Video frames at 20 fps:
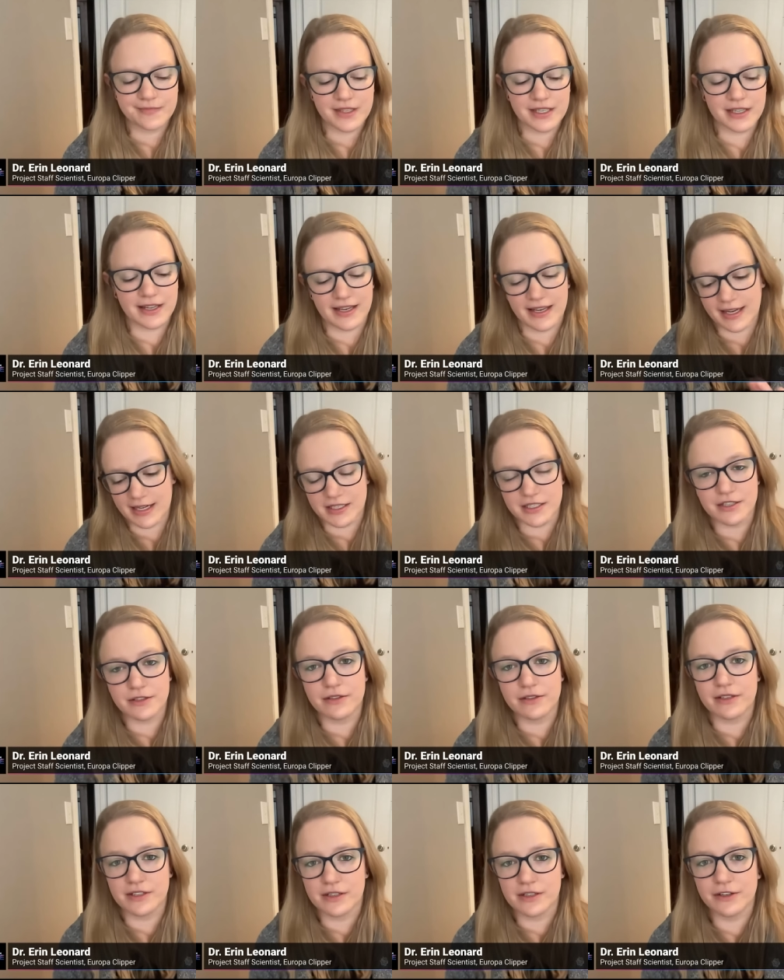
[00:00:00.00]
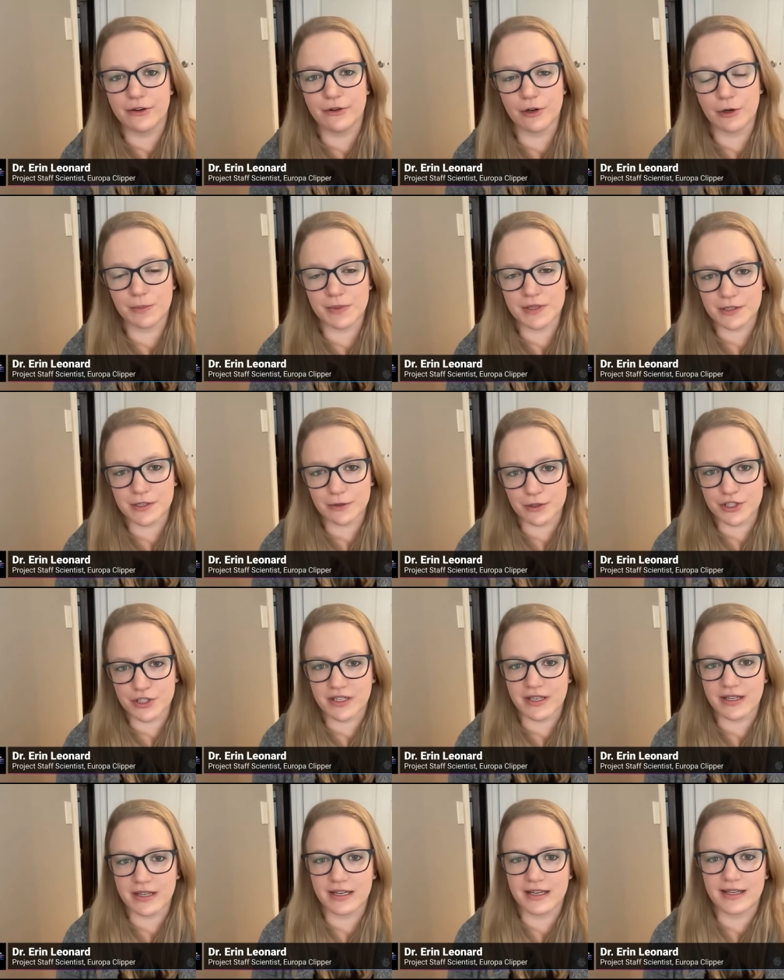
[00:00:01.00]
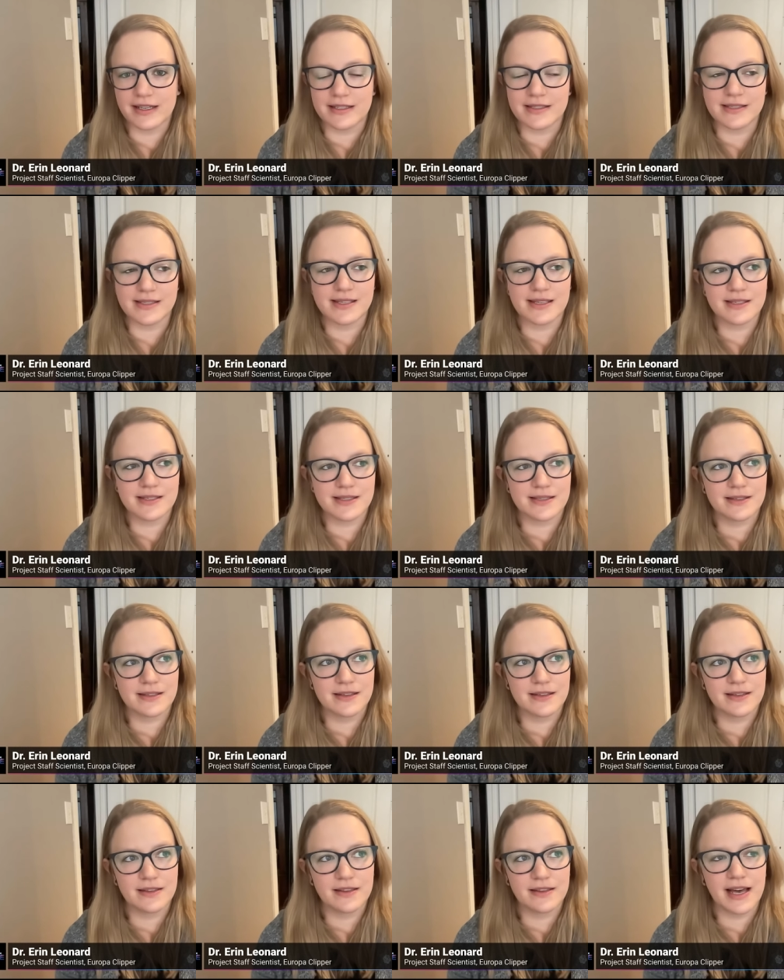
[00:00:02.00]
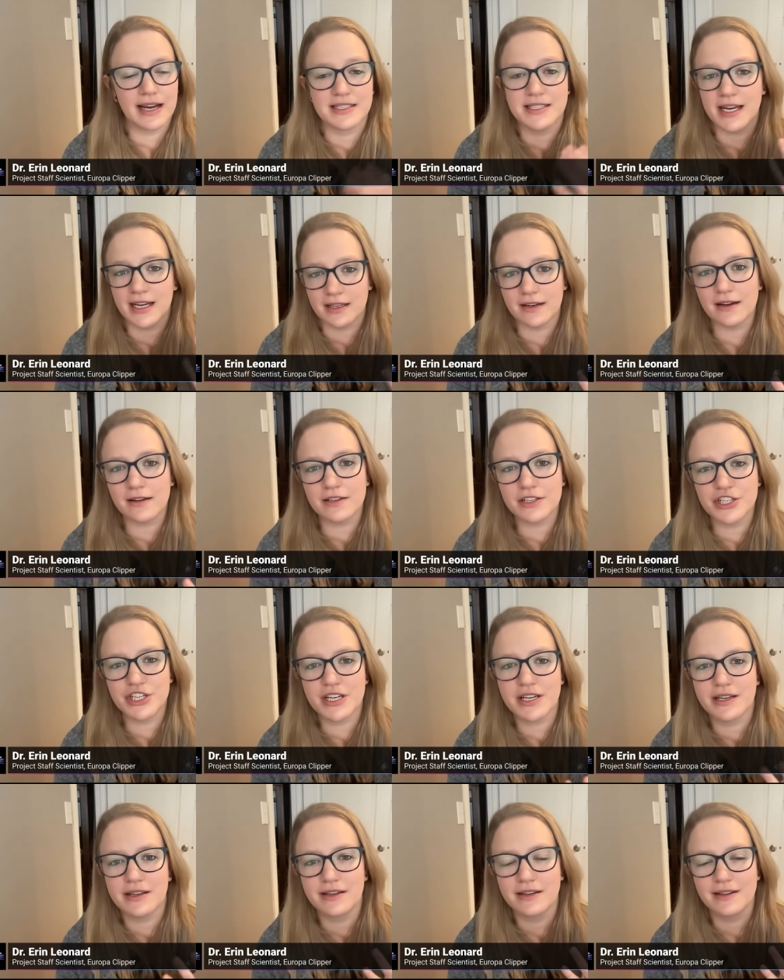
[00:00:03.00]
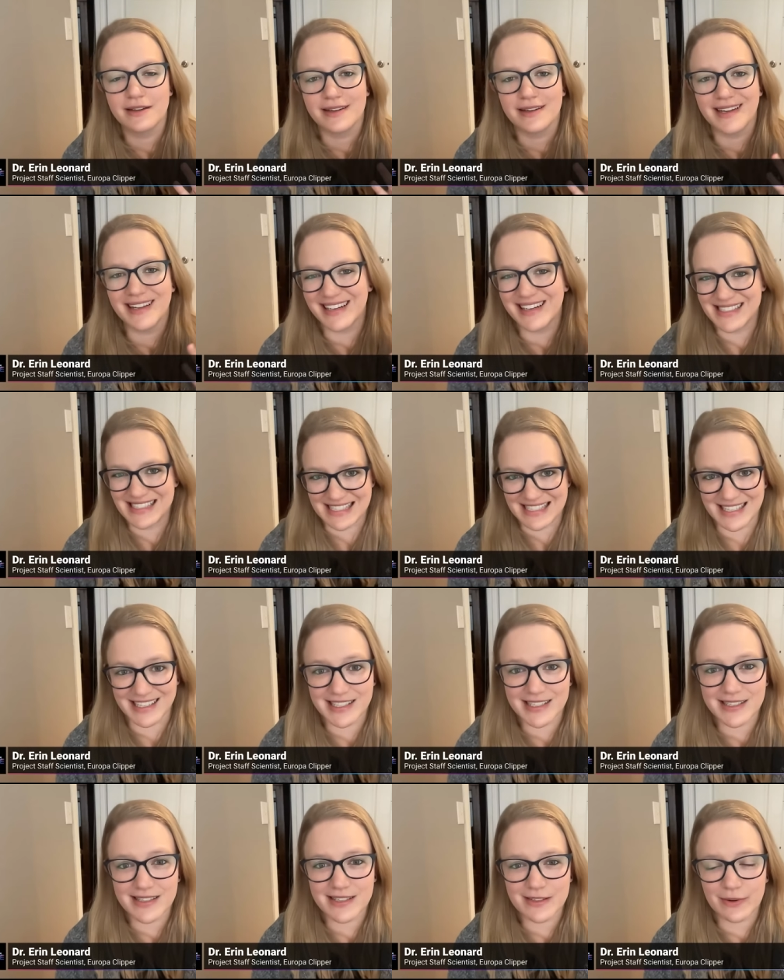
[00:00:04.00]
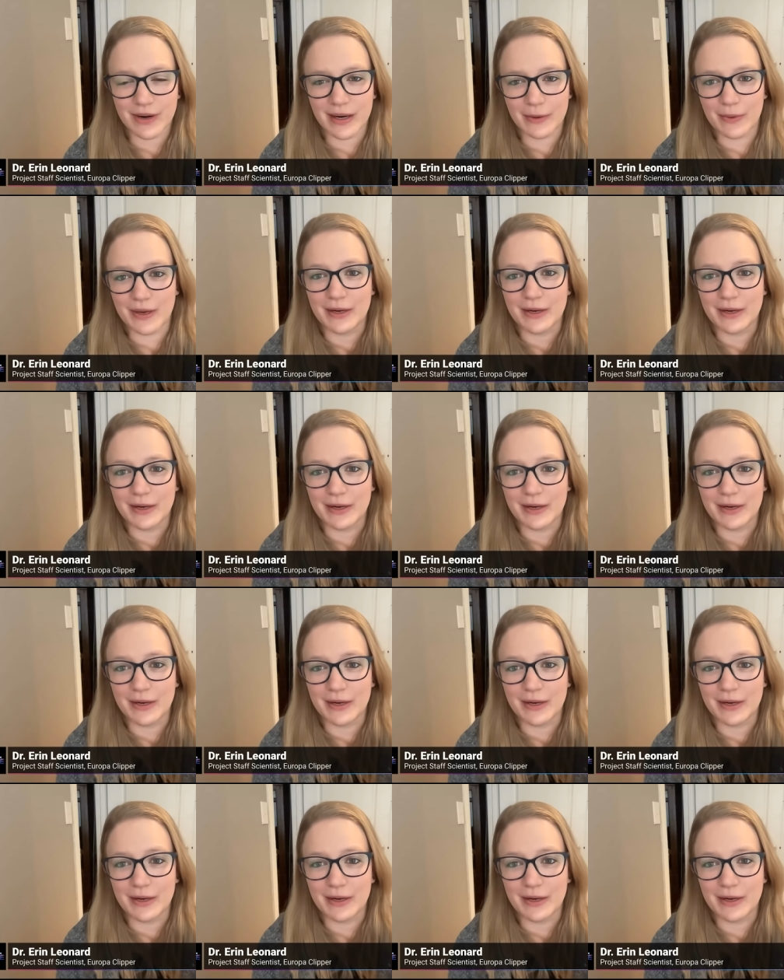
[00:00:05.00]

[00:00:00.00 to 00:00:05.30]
that get to Europa's ocean is that technology, it exists, right?